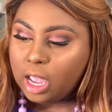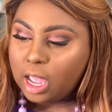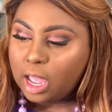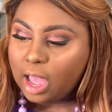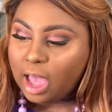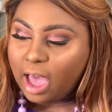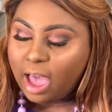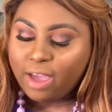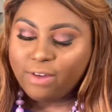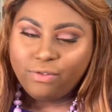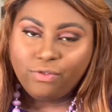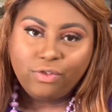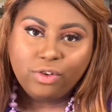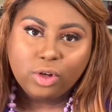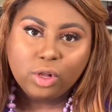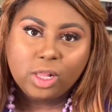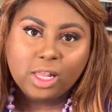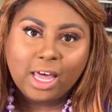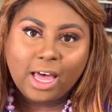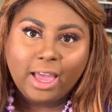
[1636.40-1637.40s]
I feel
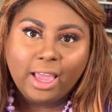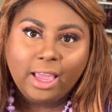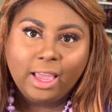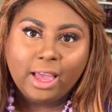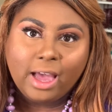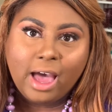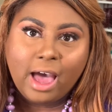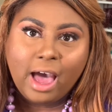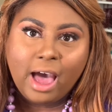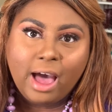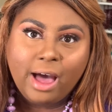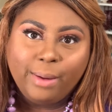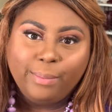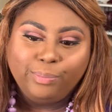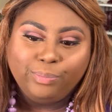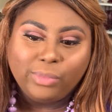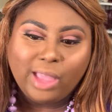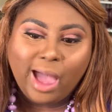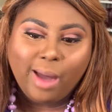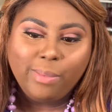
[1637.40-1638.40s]
like um,
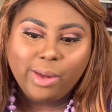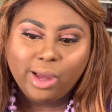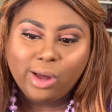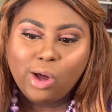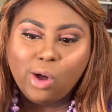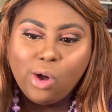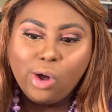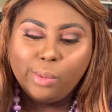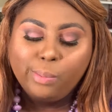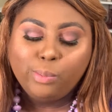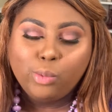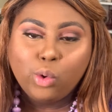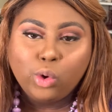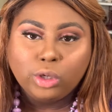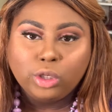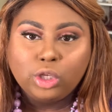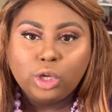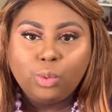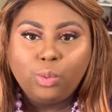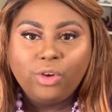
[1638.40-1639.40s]
I've been going more
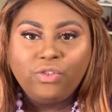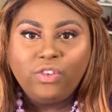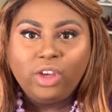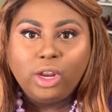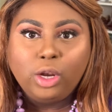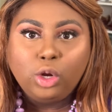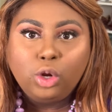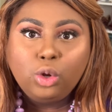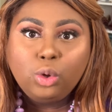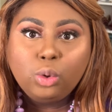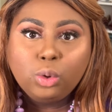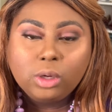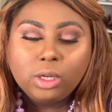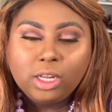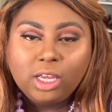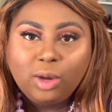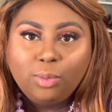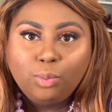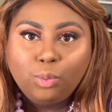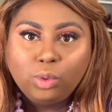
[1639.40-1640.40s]
so with a nude
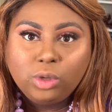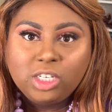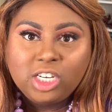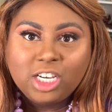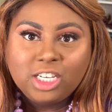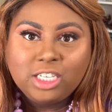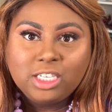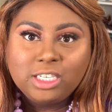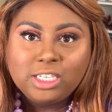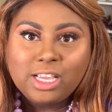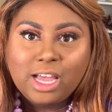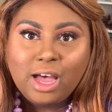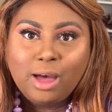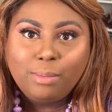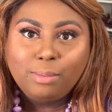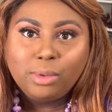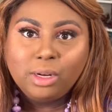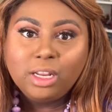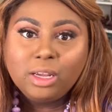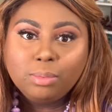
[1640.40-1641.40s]
lip, just
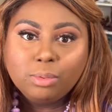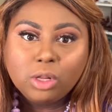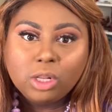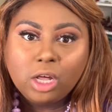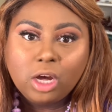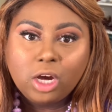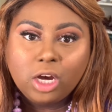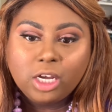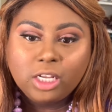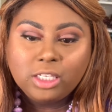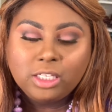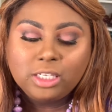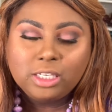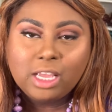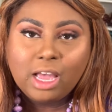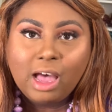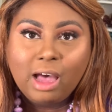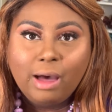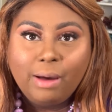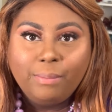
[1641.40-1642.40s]
some lip gloss,
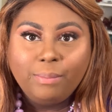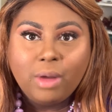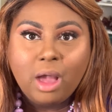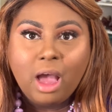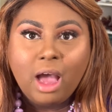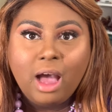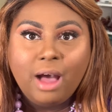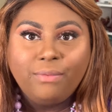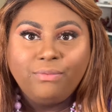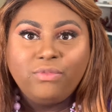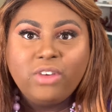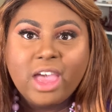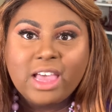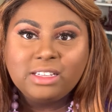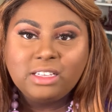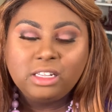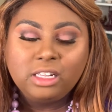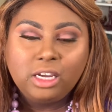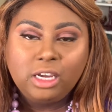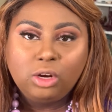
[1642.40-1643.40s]
some um,
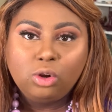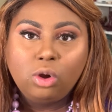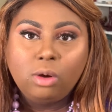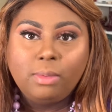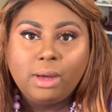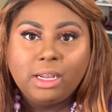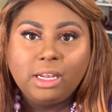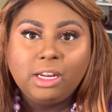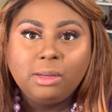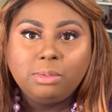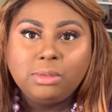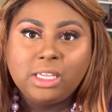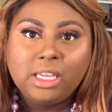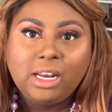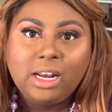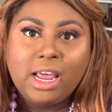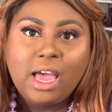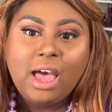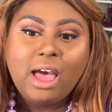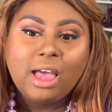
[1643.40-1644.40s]
Vaseline on my lips, and
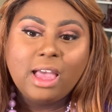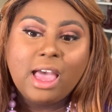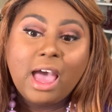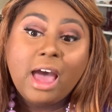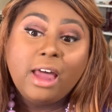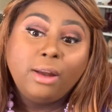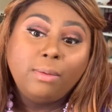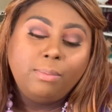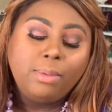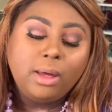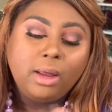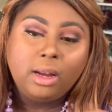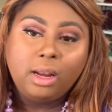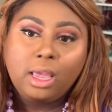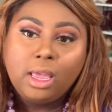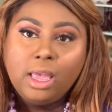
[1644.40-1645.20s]
uh, kind of been